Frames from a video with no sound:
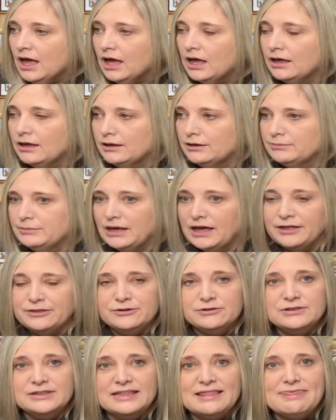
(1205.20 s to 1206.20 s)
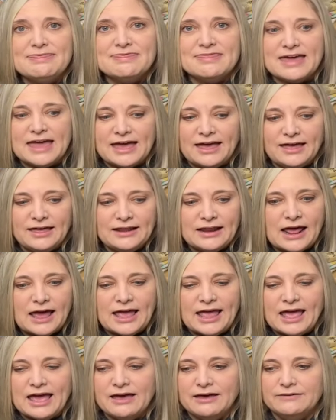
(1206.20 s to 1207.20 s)
Other than that, I
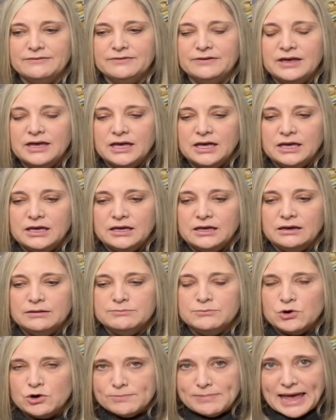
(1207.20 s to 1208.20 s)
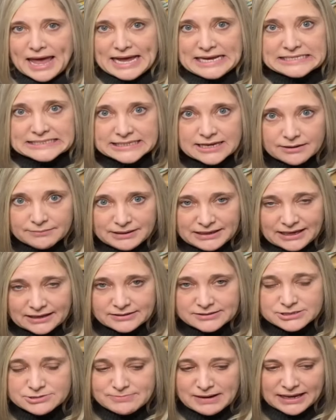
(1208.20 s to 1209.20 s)
have more bags coming
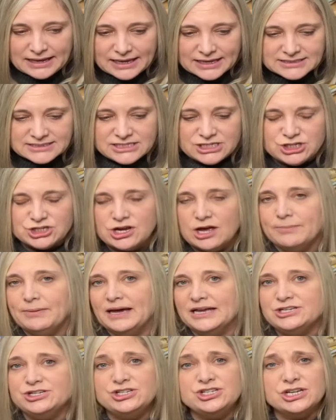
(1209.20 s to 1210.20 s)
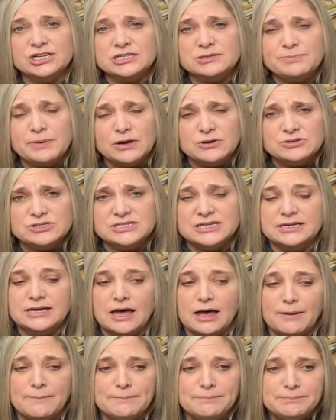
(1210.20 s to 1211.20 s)
to my Etsy shop. I just posted
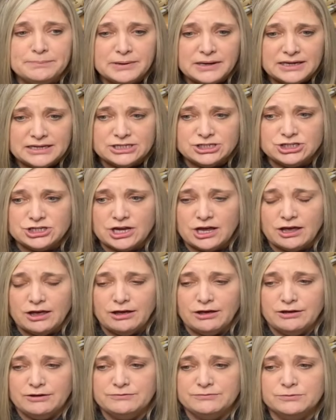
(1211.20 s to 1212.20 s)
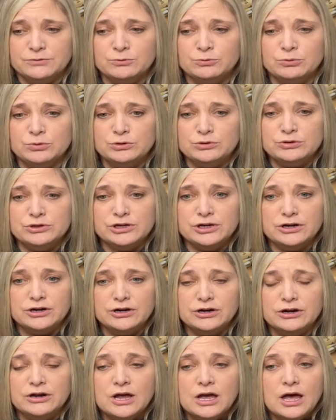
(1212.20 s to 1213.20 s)
a bunch of
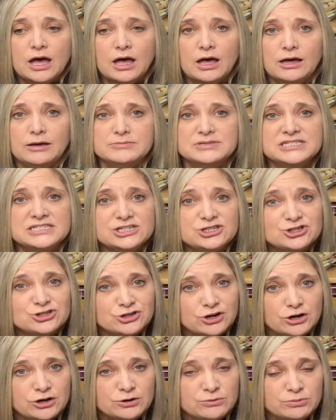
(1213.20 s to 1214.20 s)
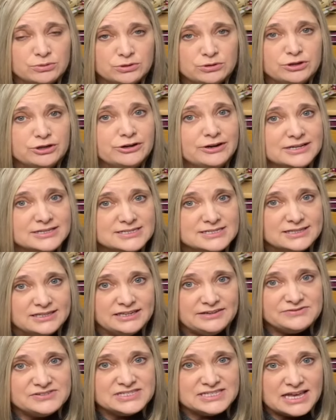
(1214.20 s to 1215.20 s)
ruler, stitch starter ruler and
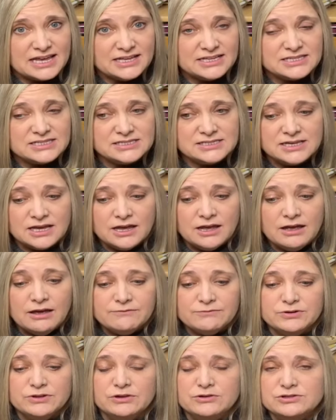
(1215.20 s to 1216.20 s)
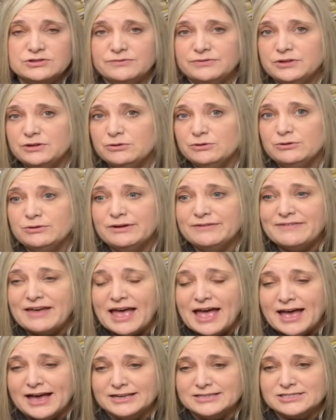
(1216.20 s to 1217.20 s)
sleeve sets for those of you who have
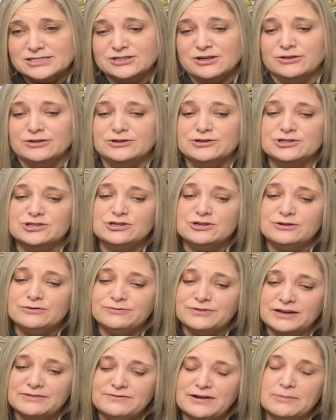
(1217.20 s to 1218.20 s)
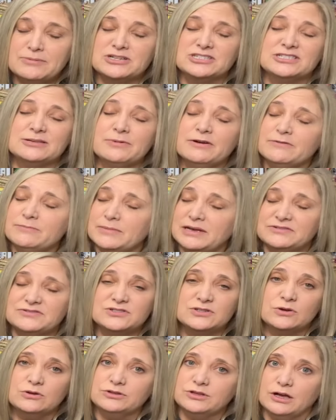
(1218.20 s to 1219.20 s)
asked. So there's new fun fabrics. Some of them have
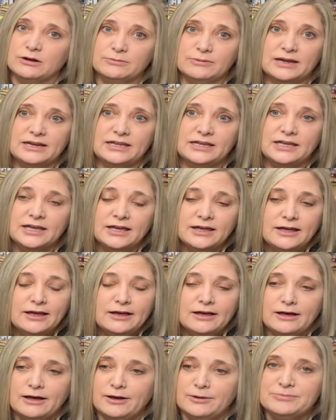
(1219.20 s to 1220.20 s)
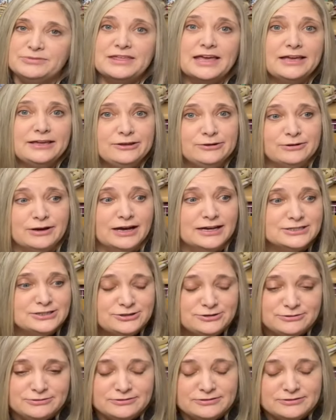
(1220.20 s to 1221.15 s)
sold already. Thank you guys.